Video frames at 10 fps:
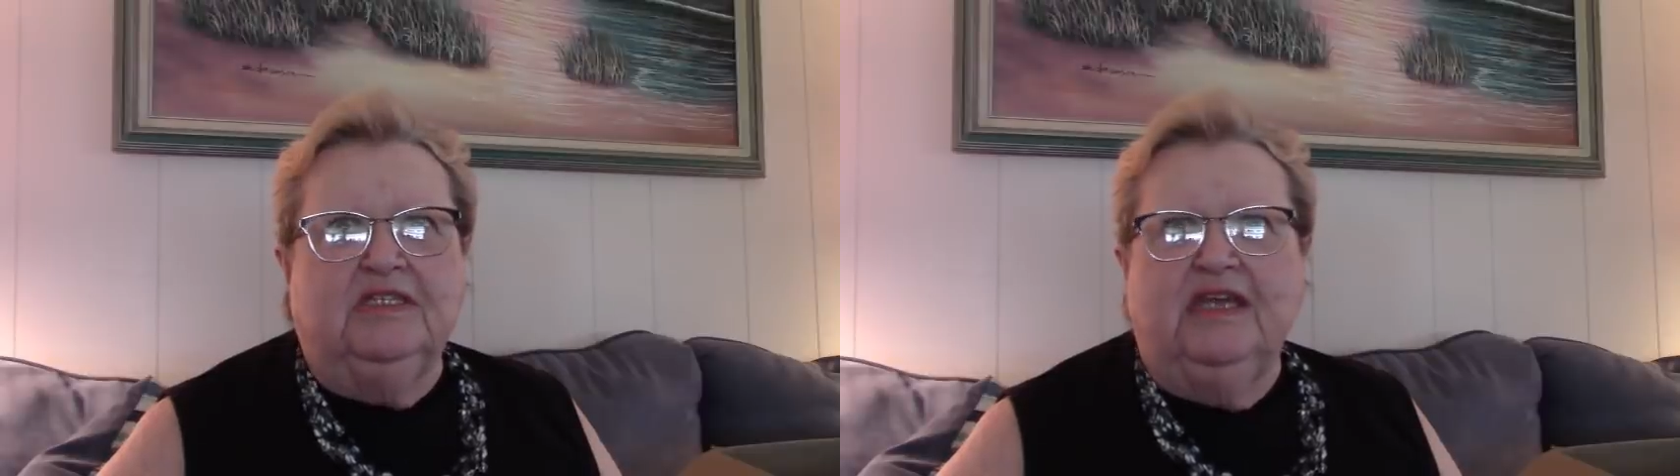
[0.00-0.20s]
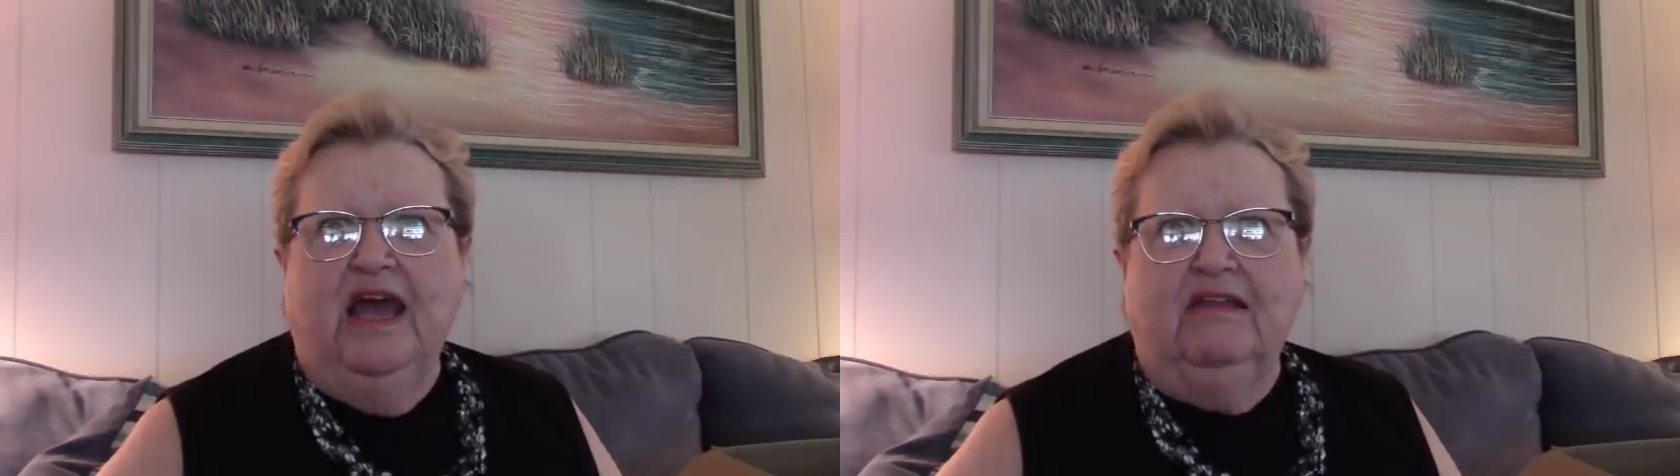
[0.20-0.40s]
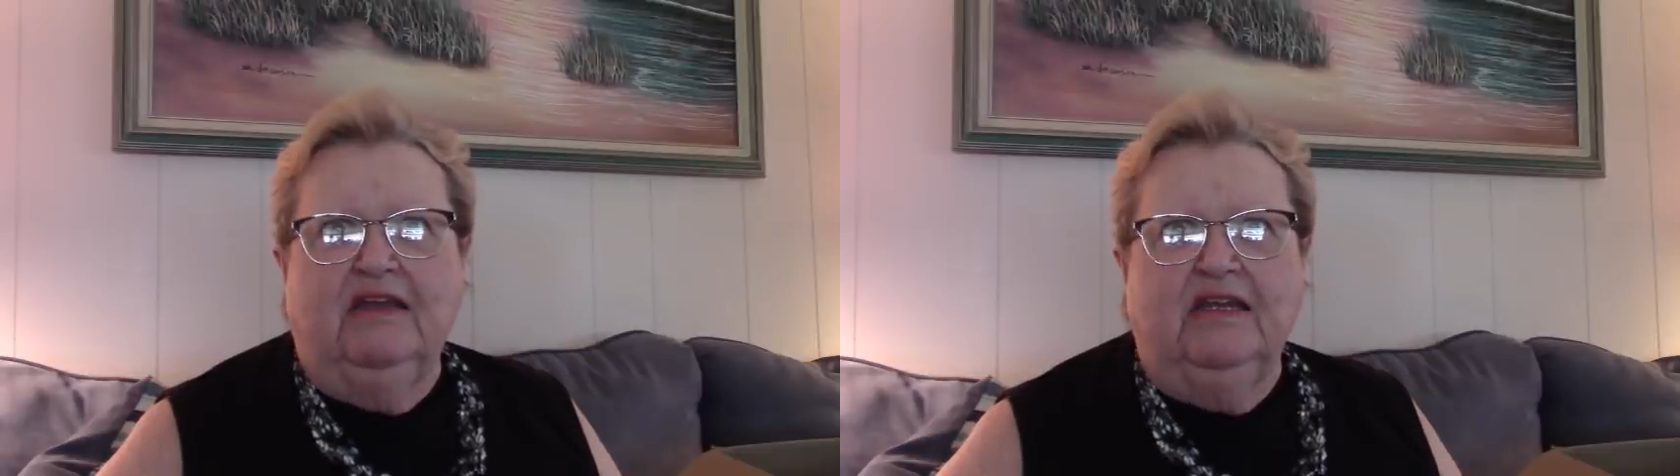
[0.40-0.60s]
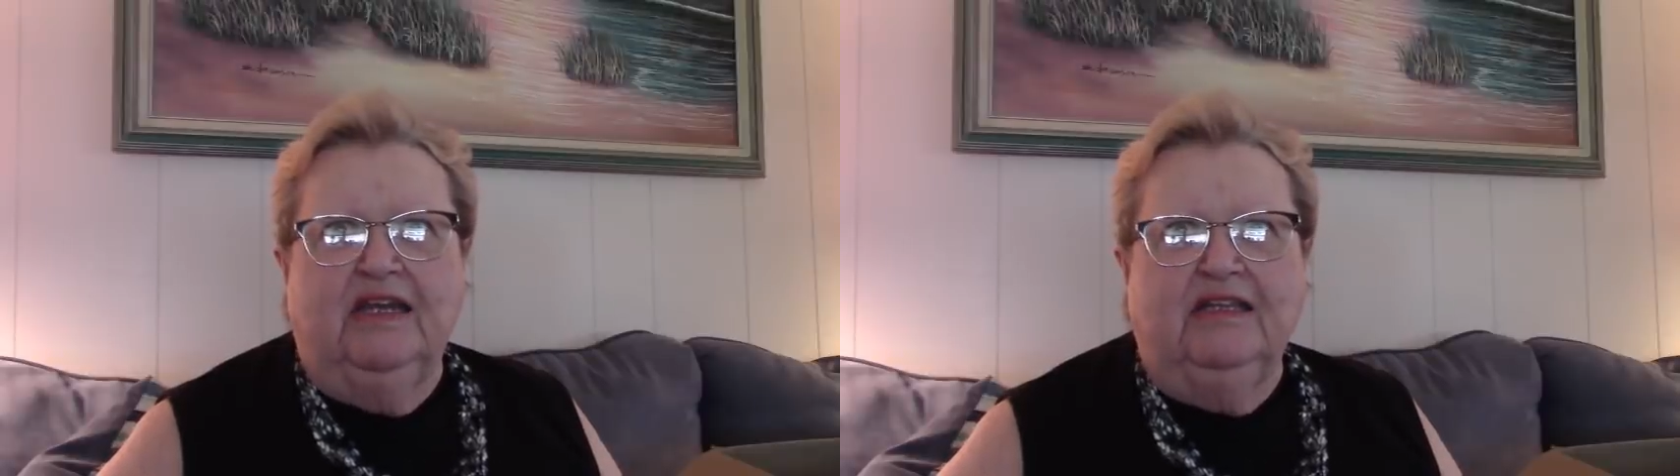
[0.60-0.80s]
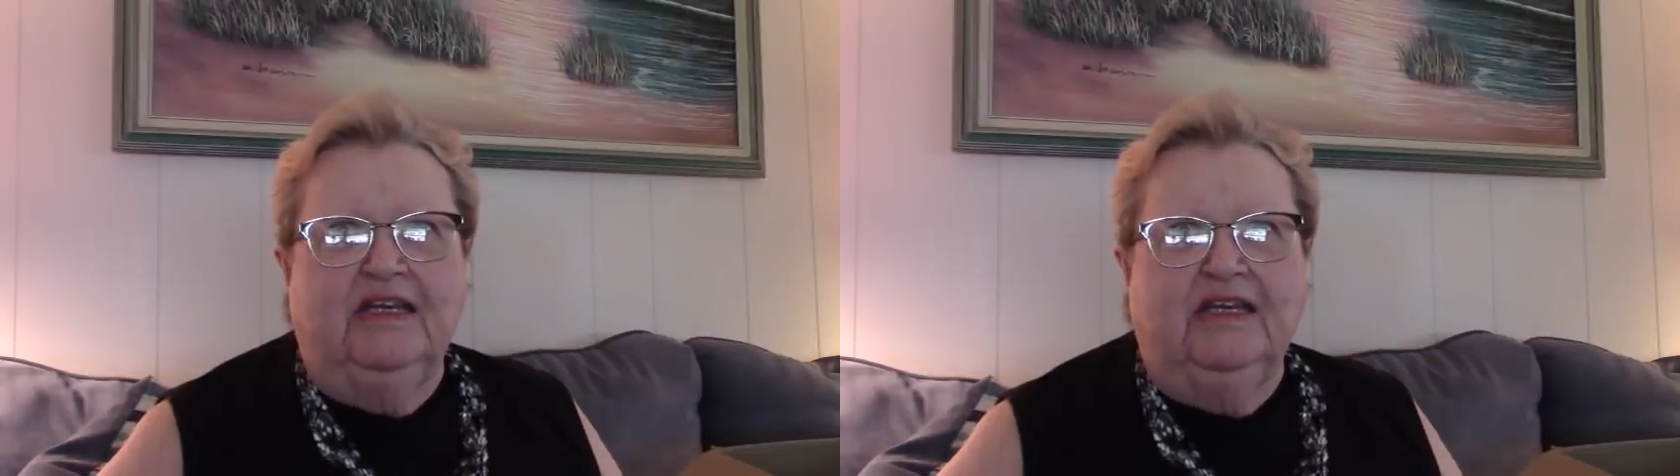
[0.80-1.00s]
Sally,
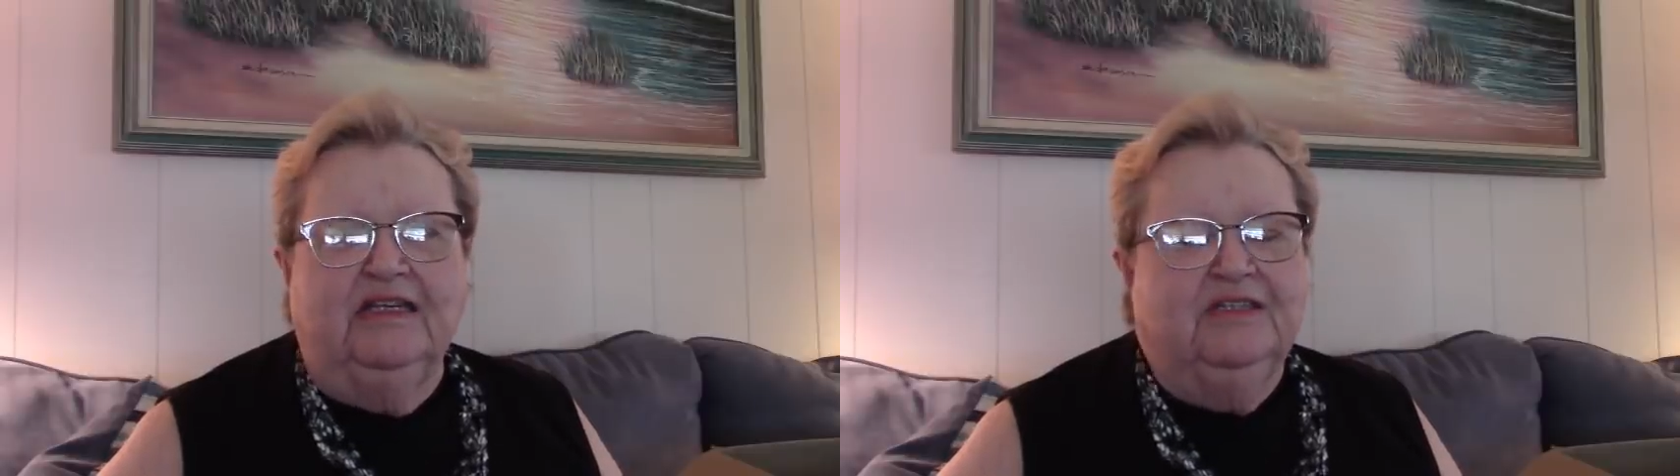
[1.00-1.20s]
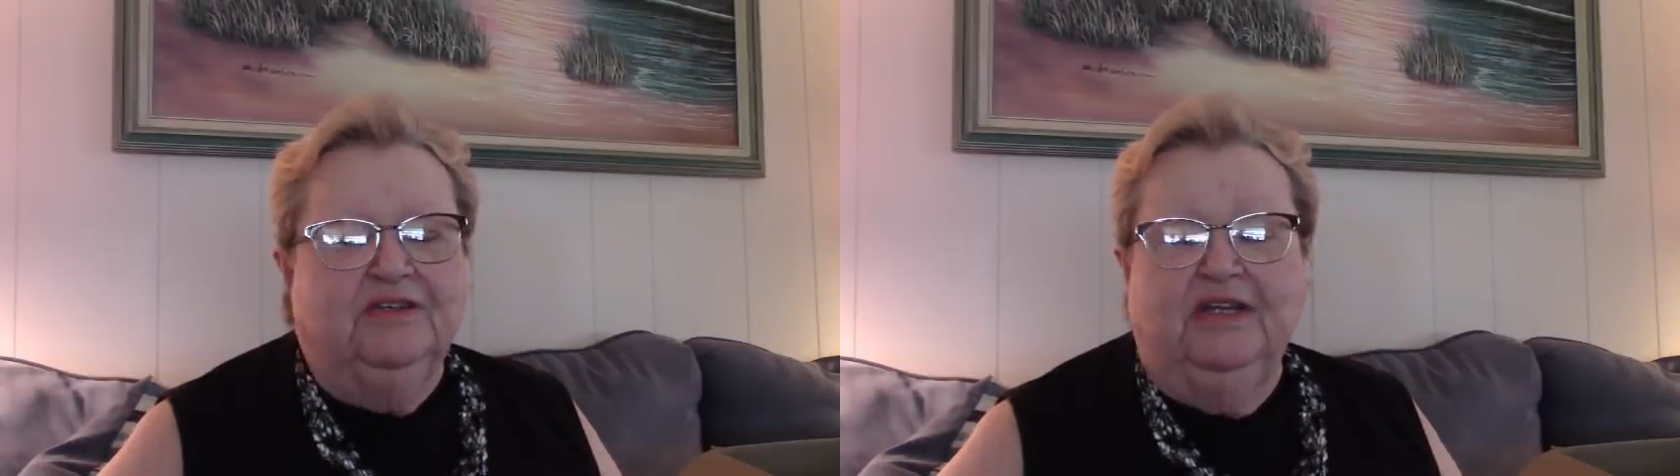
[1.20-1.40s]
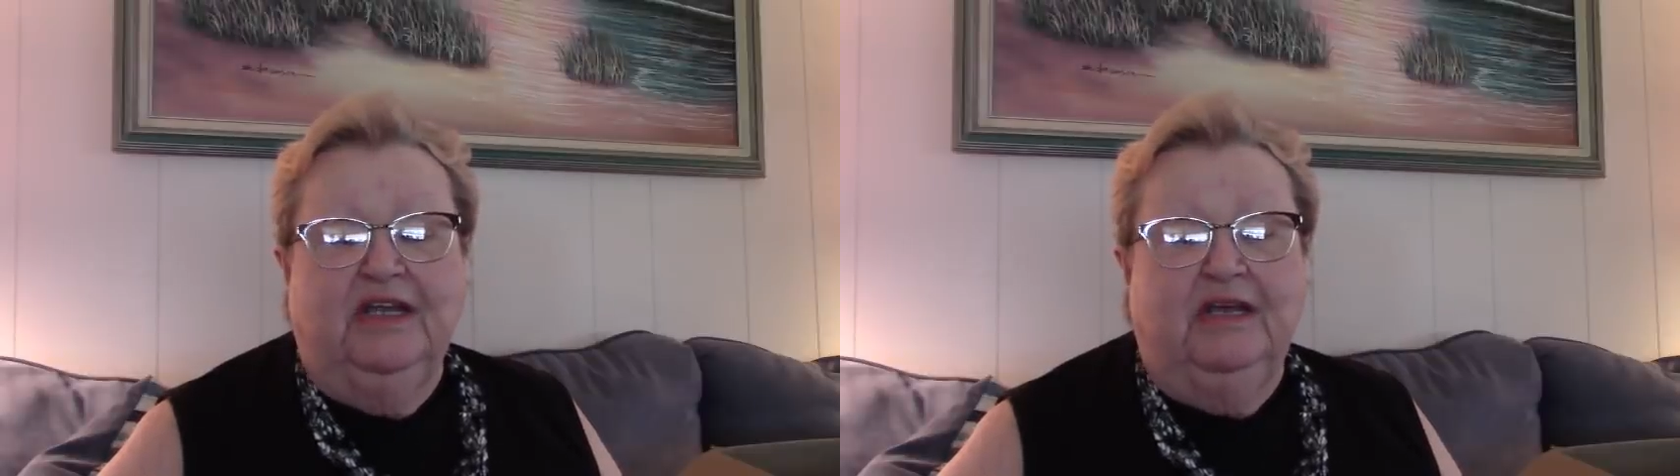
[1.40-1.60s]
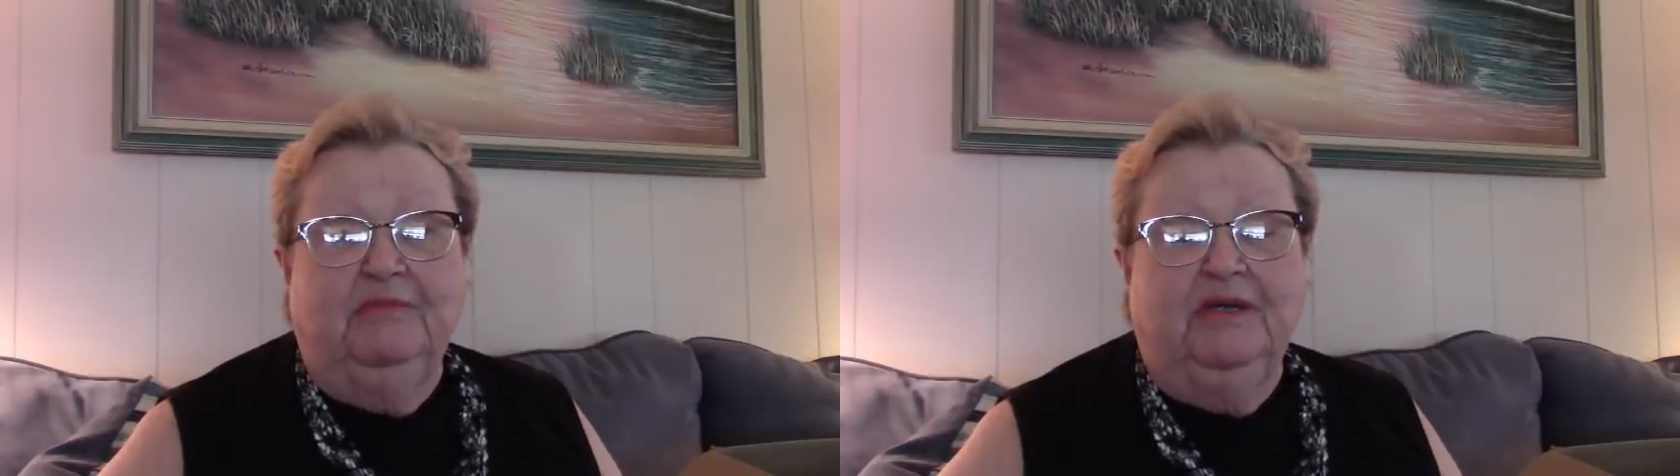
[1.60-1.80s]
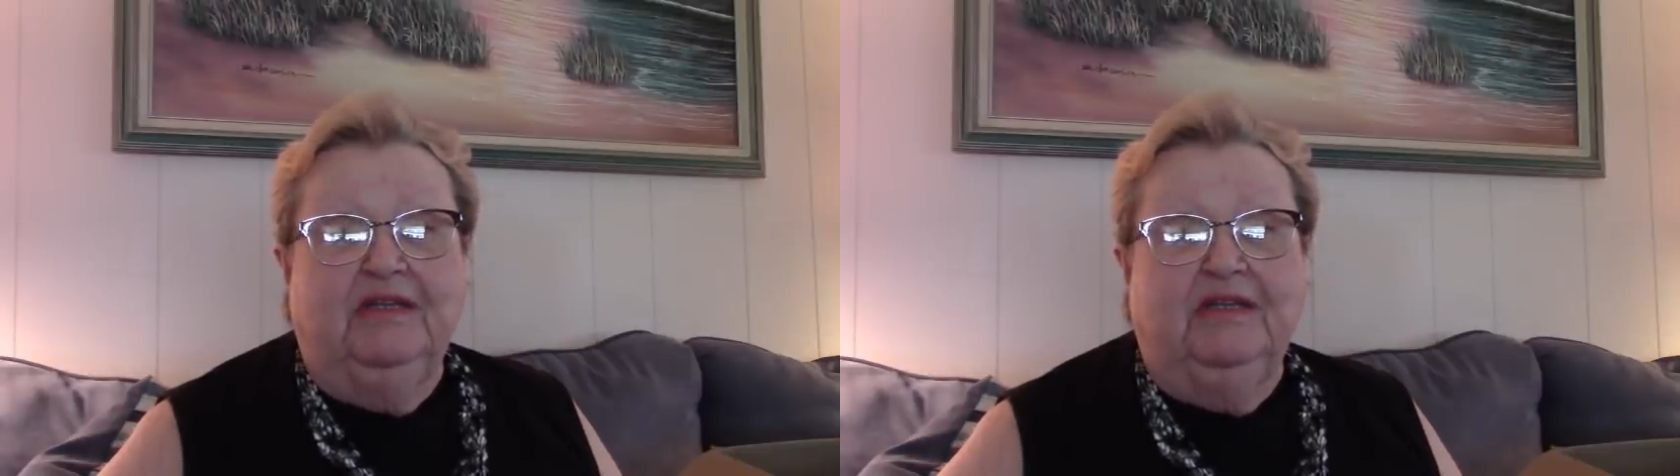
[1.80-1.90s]
I think is her name.